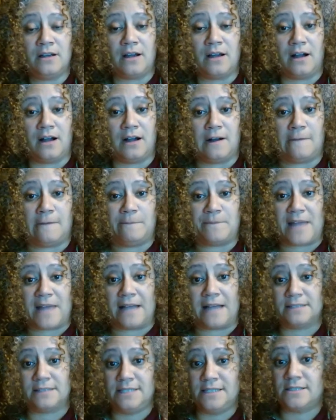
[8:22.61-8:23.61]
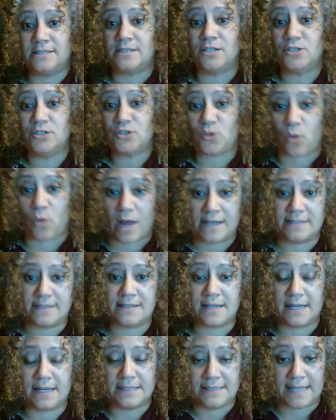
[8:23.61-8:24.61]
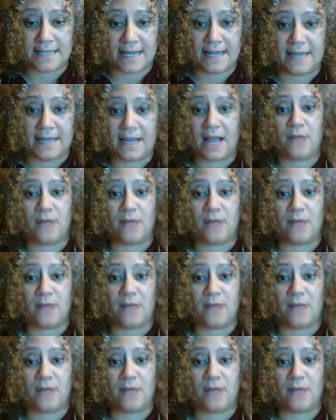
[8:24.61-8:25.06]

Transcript: at least twice a day?